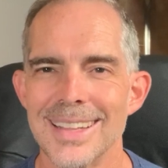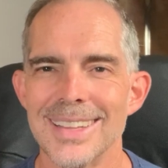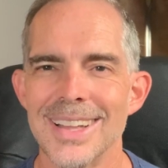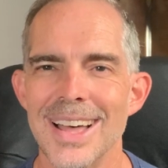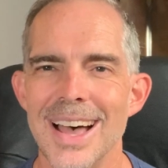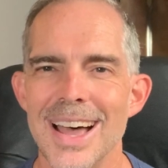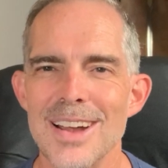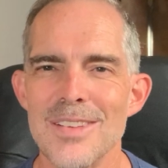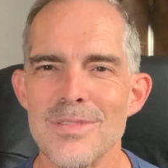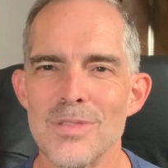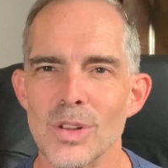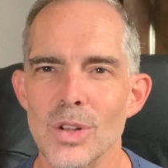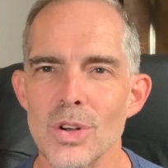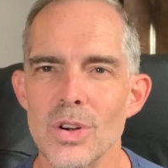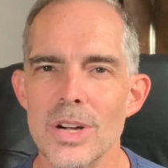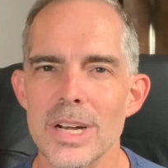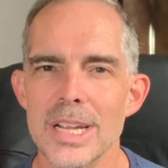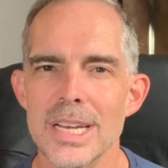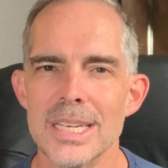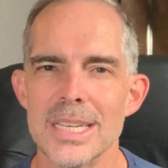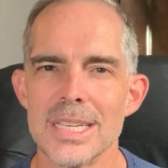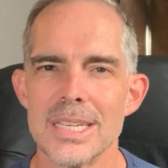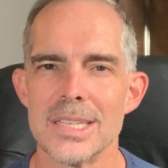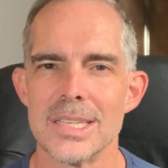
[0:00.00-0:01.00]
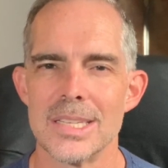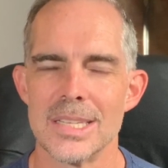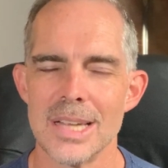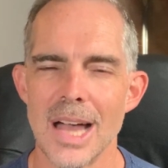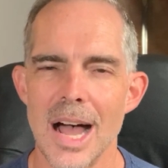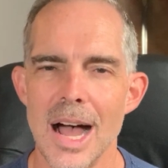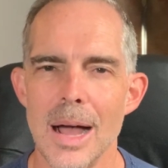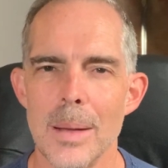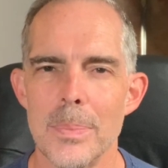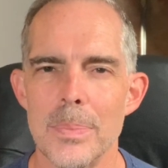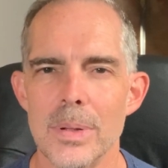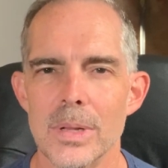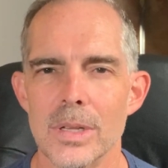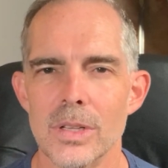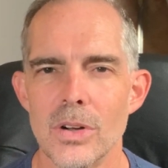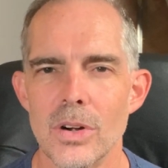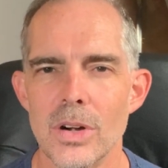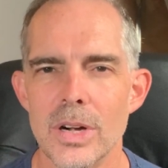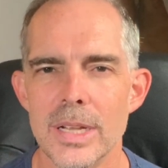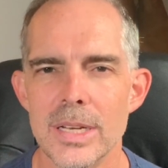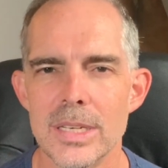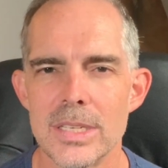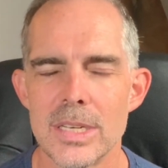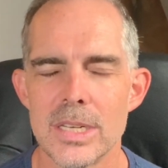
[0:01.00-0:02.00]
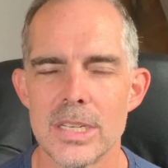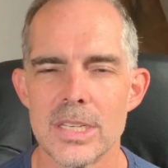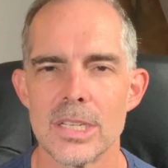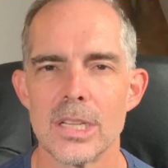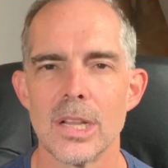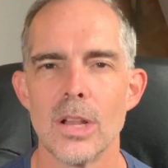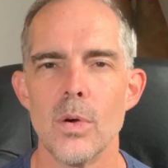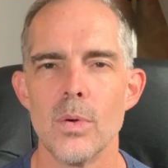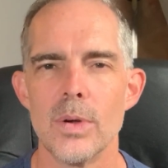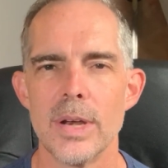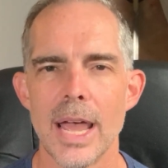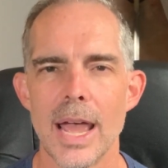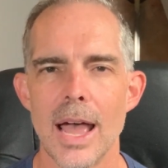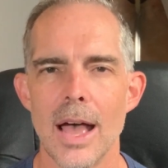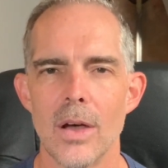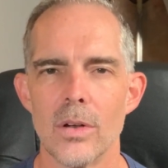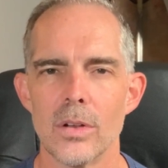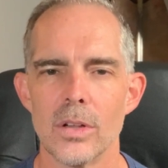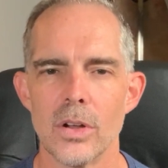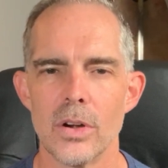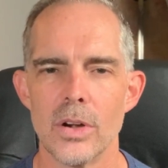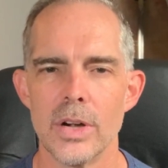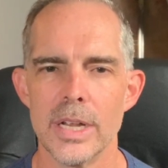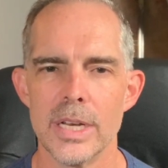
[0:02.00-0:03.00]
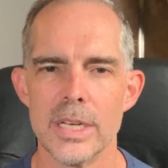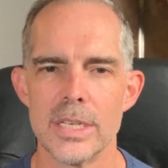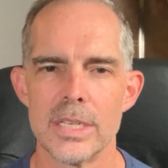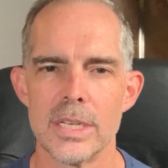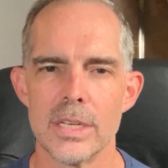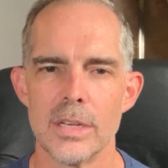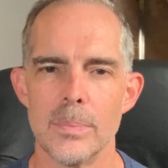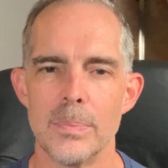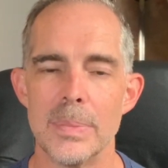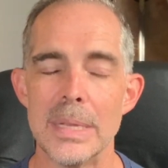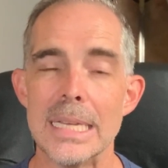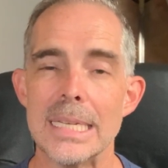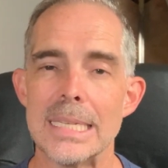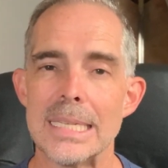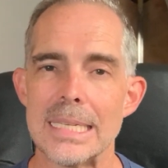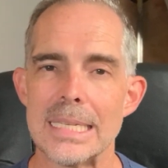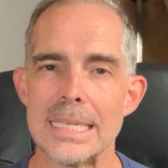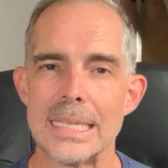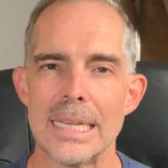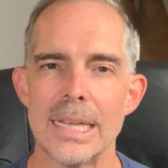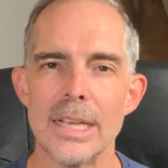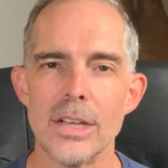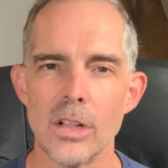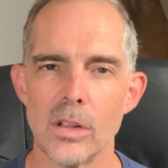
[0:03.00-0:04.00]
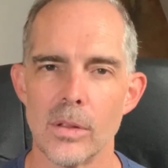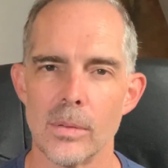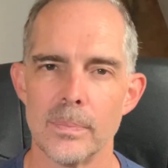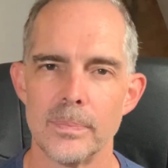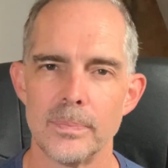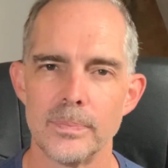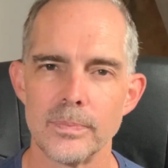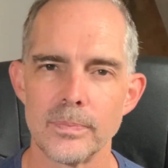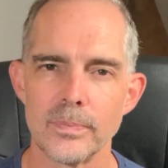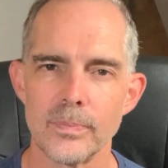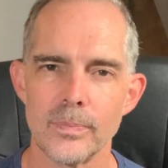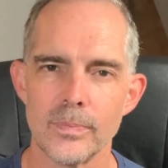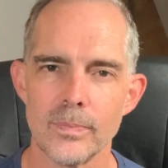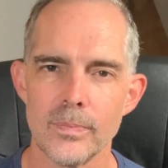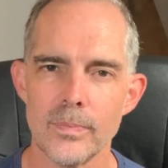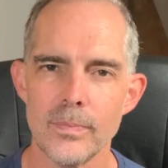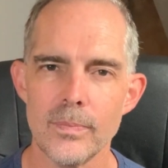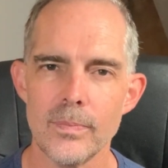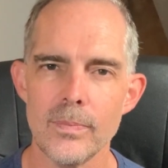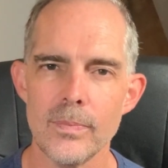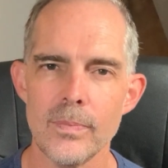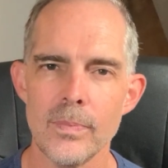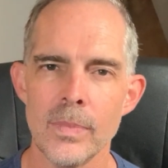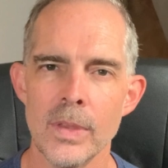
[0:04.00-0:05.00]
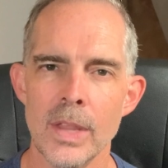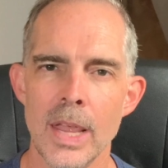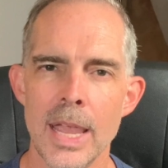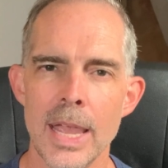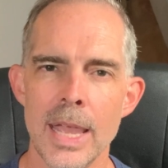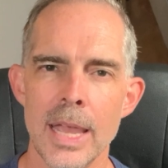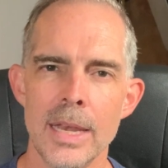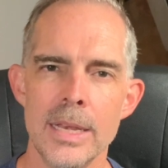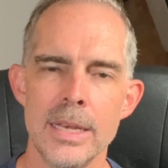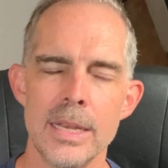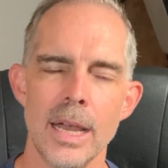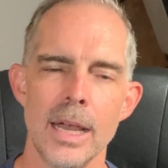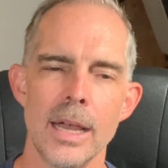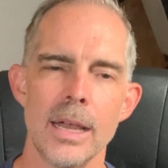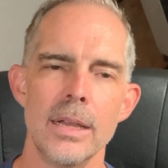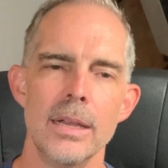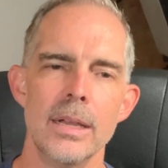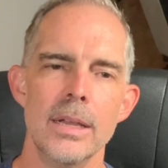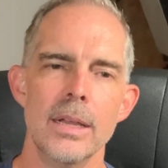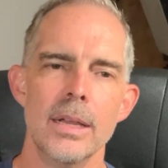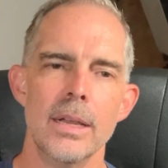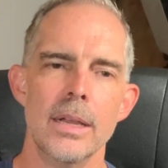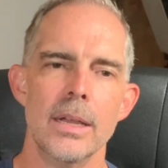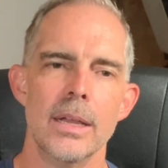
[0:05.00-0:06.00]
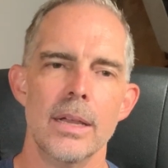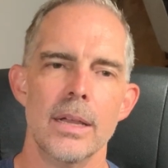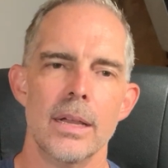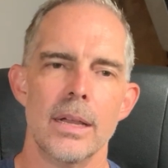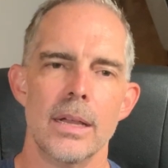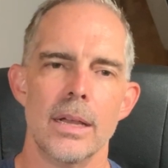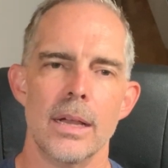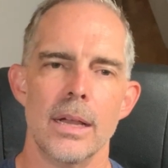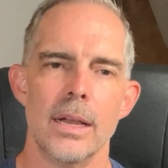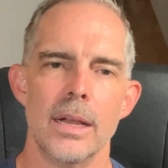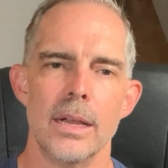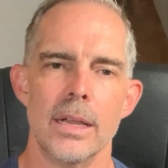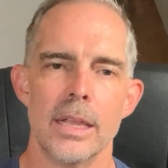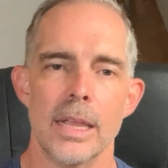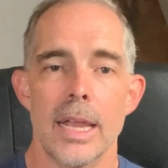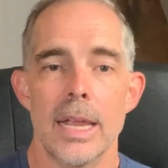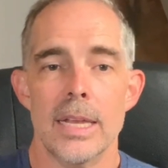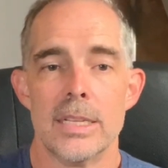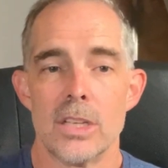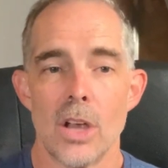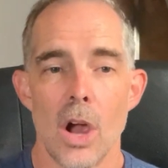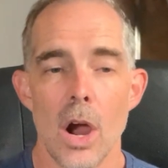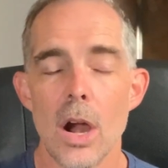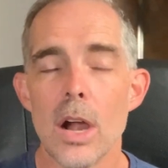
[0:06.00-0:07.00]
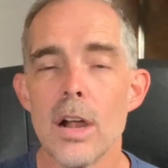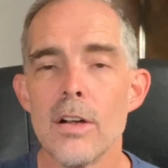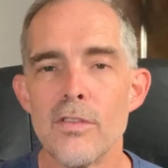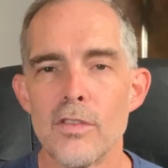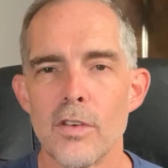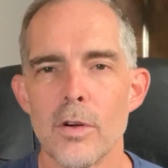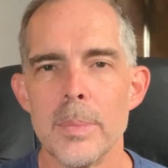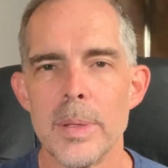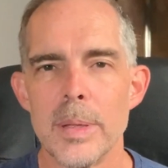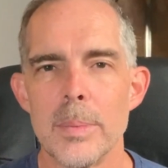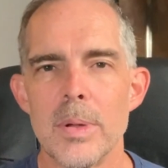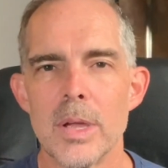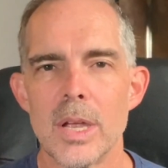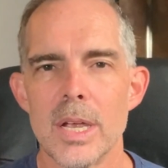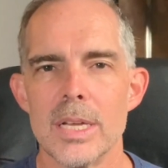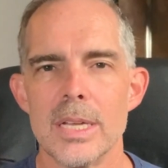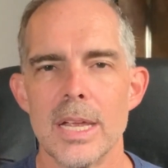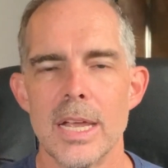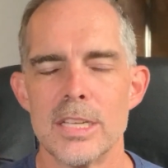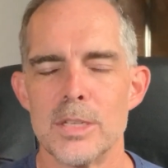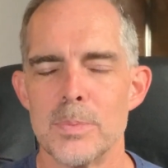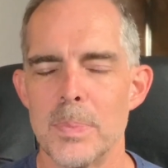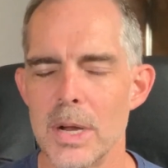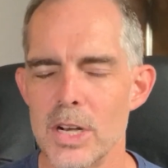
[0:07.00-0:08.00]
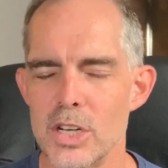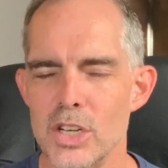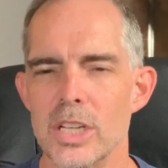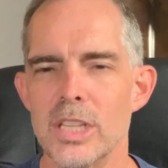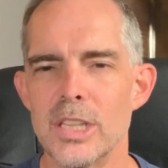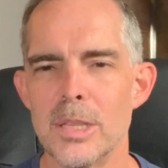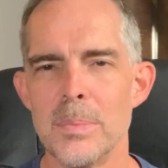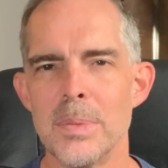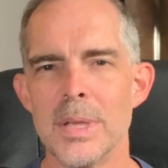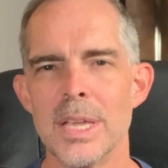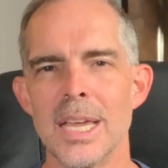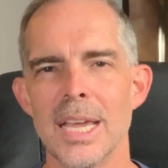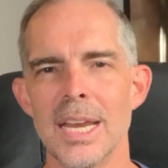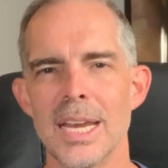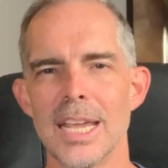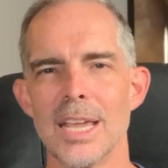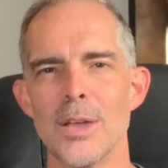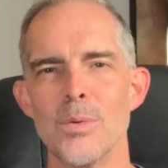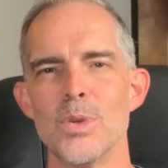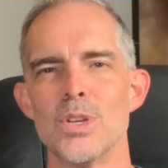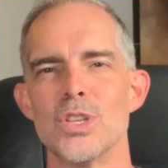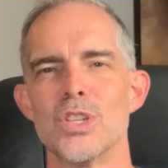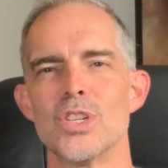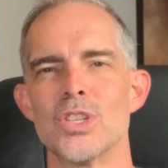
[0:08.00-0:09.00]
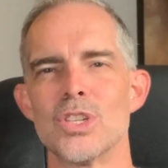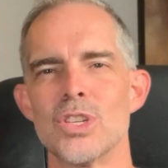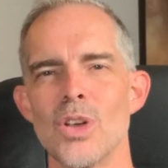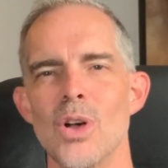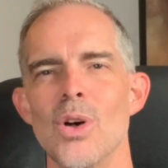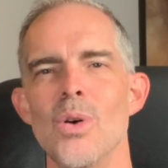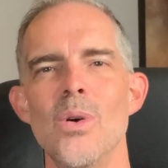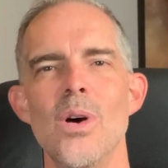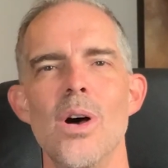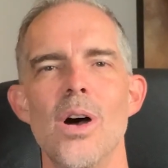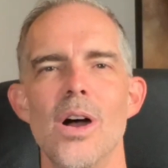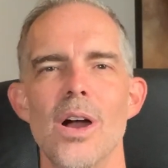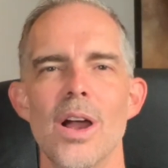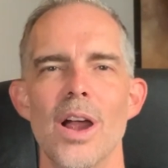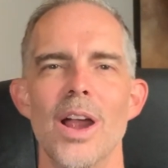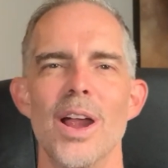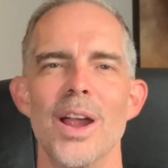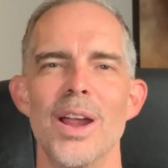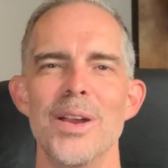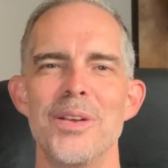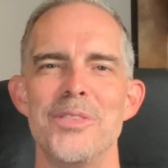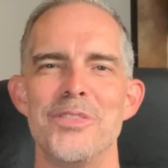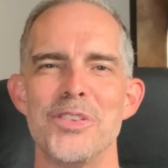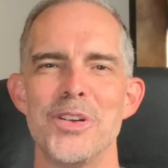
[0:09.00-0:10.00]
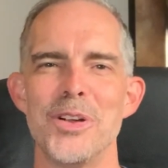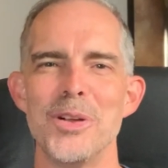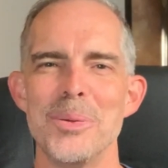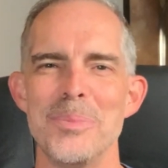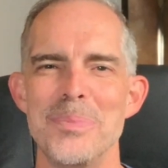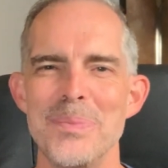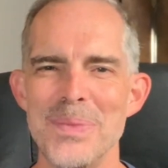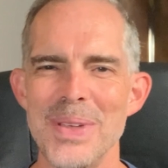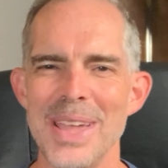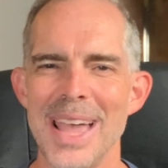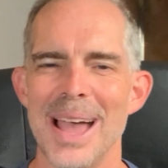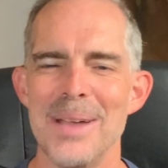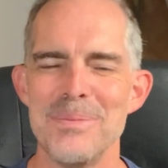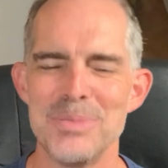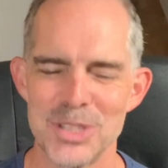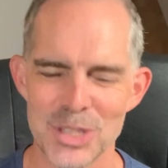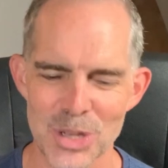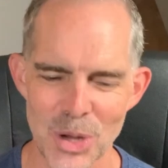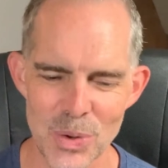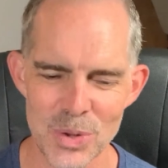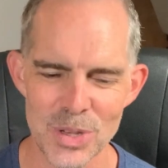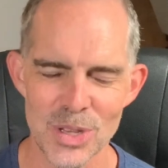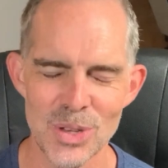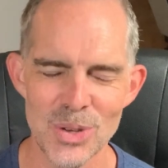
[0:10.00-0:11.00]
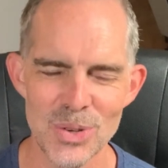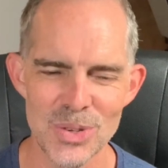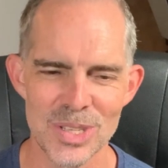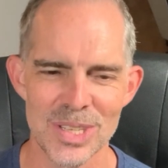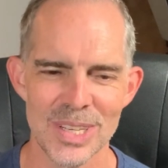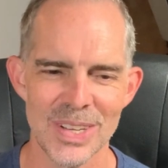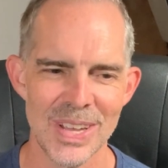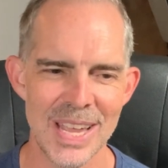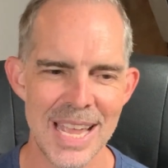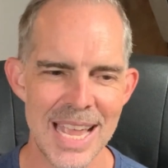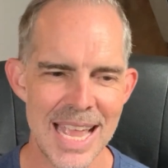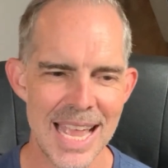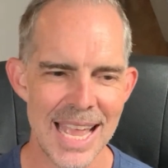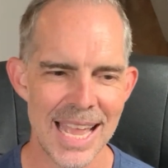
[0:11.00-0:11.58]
a lot of learning to stop, learning to slow down, learning to be still. And it's hard for me, because especially at the beginning, it was so hard for me. I'm so used to